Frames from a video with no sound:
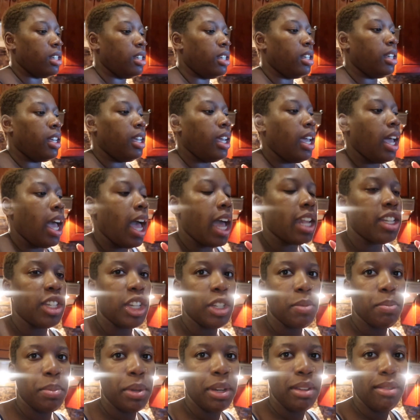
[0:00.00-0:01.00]
Um, I
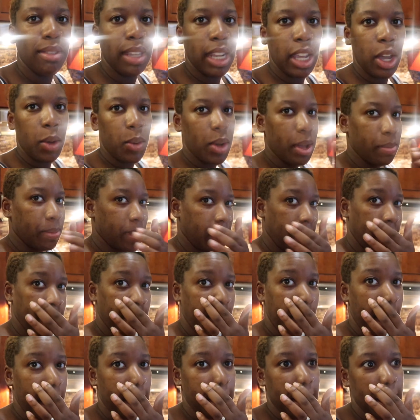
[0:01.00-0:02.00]
just put a video up
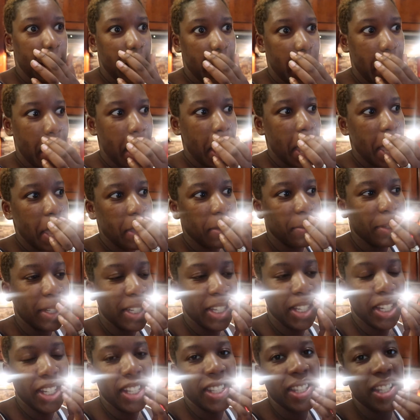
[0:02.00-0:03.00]
today,
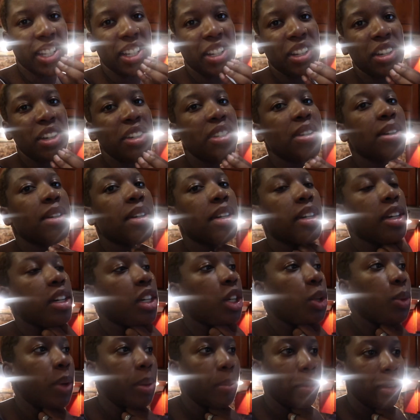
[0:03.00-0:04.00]
which is yeah. a cook,
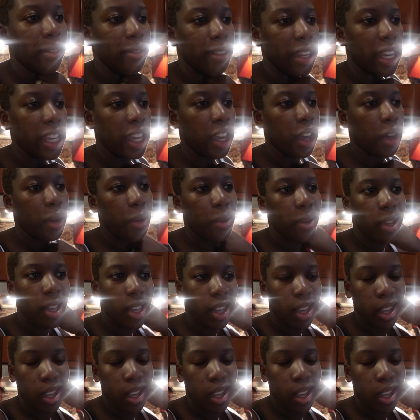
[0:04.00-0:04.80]
cook with me video.